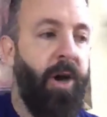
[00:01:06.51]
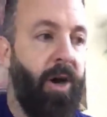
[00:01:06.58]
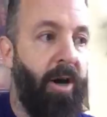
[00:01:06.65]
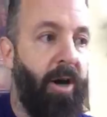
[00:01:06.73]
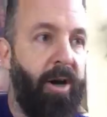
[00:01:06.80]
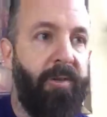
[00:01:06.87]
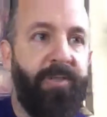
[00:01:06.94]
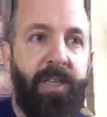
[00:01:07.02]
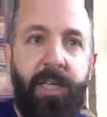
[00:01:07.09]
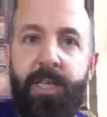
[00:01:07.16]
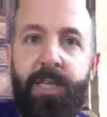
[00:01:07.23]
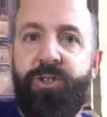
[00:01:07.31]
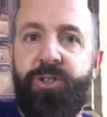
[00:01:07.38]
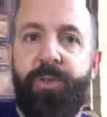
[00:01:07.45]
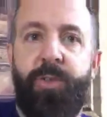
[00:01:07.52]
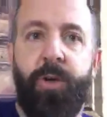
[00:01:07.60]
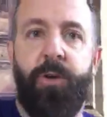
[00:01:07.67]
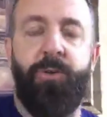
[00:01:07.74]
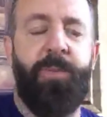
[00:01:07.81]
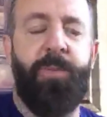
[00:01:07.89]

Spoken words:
of each of those.